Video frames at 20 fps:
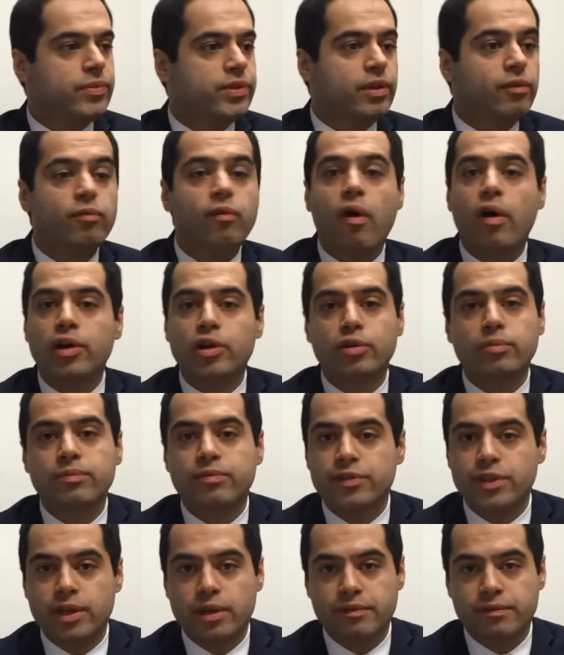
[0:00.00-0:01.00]
the volume
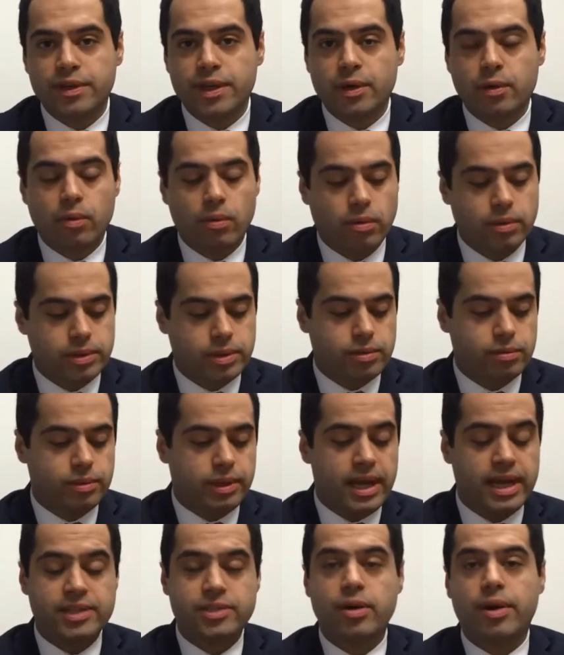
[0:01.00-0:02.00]
vehicles to
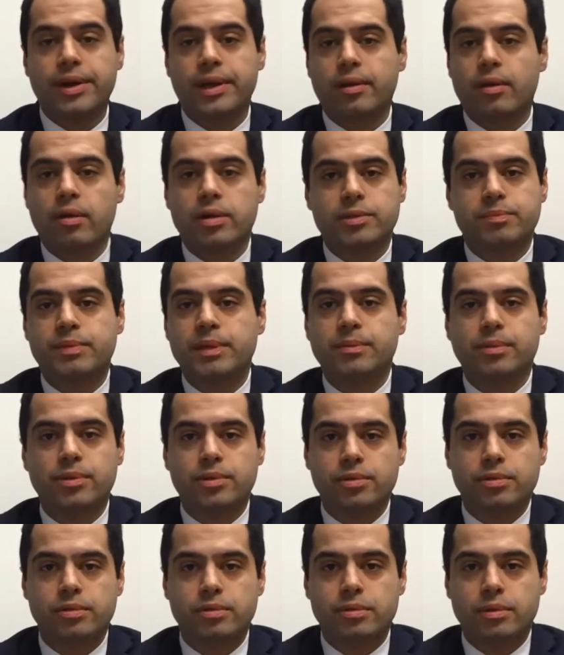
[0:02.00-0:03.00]
the exotic cars, people
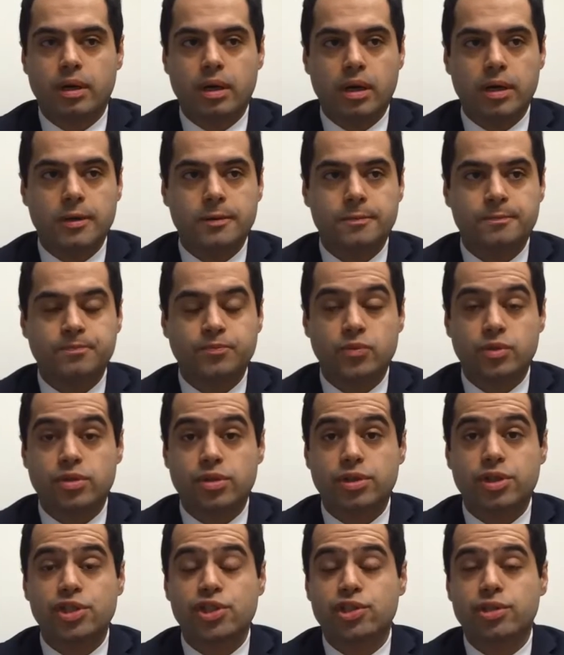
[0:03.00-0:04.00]
do
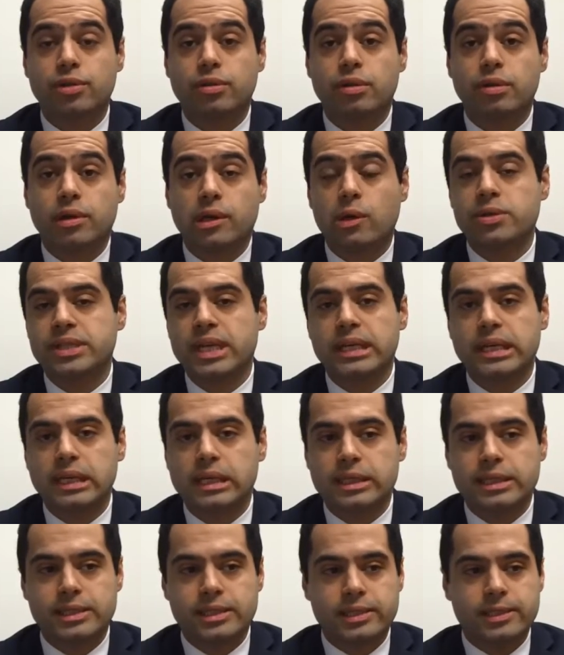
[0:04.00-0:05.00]
traditional
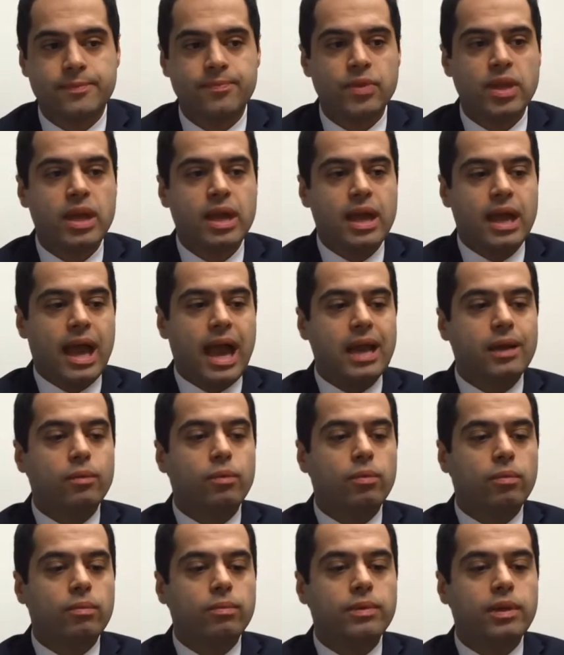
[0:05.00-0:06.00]
closed-ended leases.
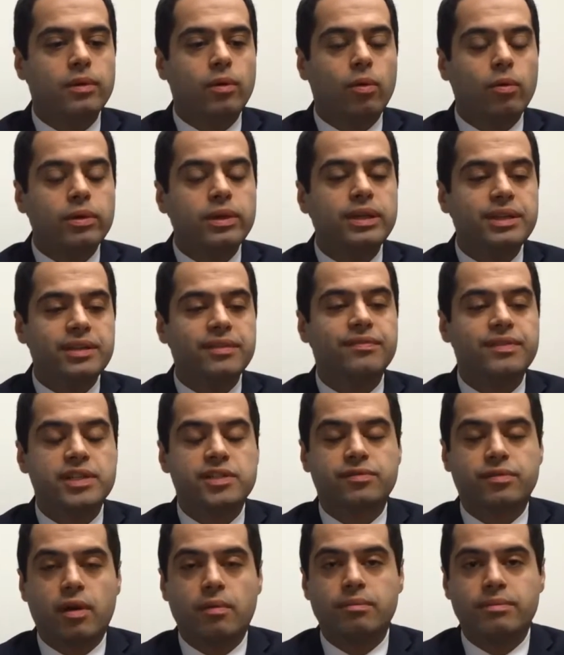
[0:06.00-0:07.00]
And the only
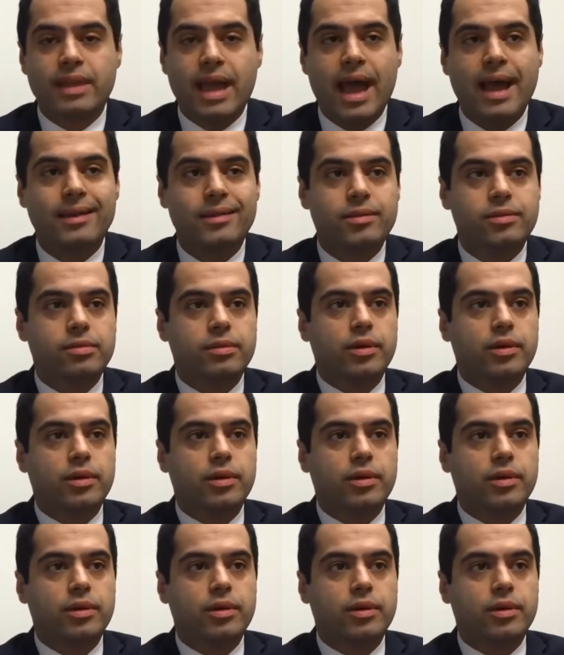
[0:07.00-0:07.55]
difference from that